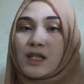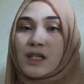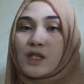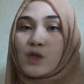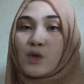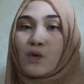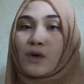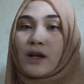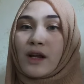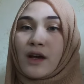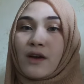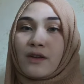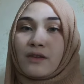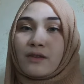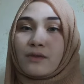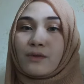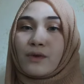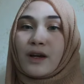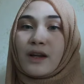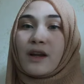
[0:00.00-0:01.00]
is
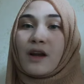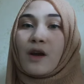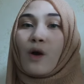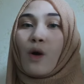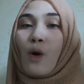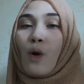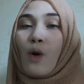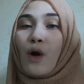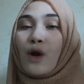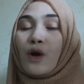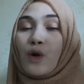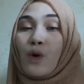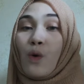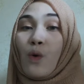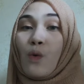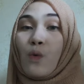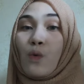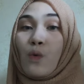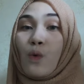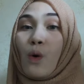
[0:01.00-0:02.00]
whether or
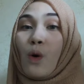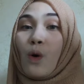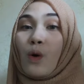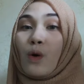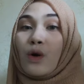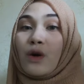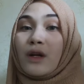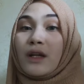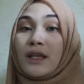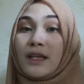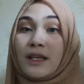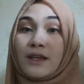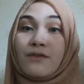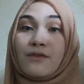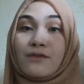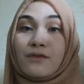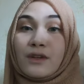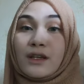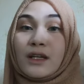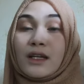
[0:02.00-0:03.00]
no or if.
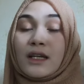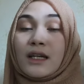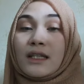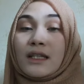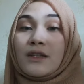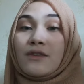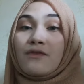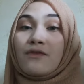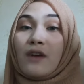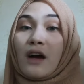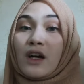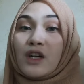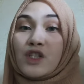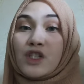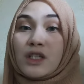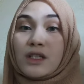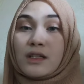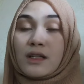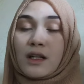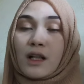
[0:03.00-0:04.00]
The
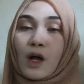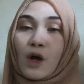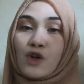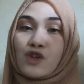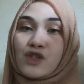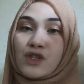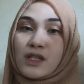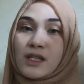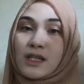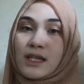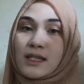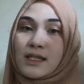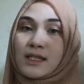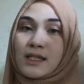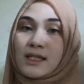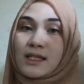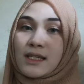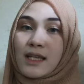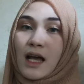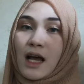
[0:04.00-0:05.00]
function clause
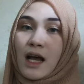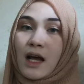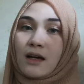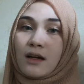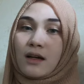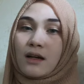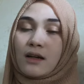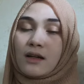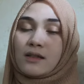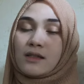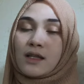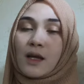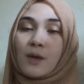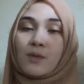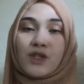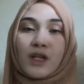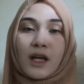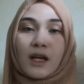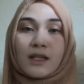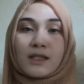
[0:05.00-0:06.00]
is
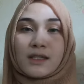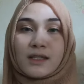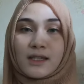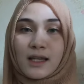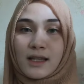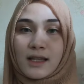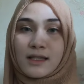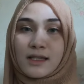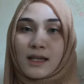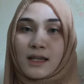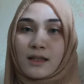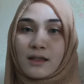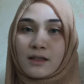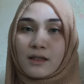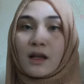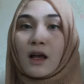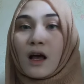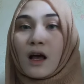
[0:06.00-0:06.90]
subject sentence.